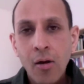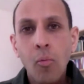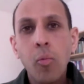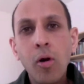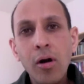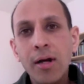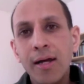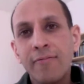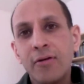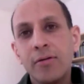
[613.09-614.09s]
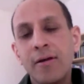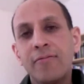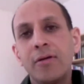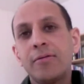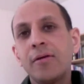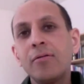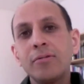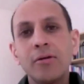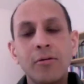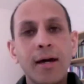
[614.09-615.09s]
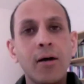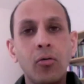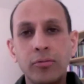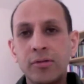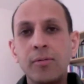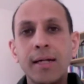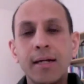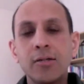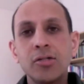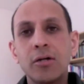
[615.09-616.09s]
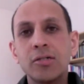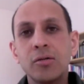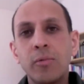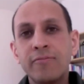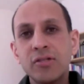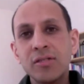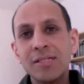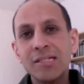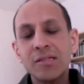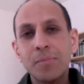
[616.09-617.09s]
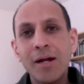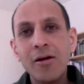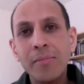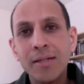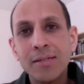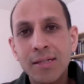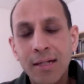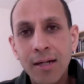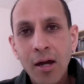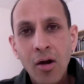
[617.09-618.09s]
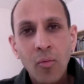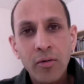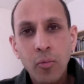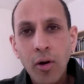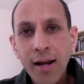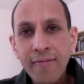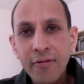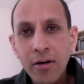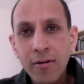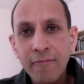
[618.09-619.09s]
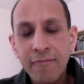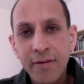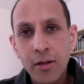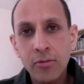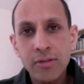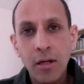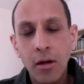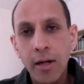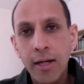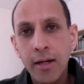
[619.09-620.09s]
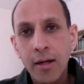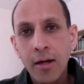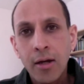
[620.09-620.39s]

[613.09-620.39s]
Work, if you don't do that, or do it in conjunction with just experimenting with whatever feels like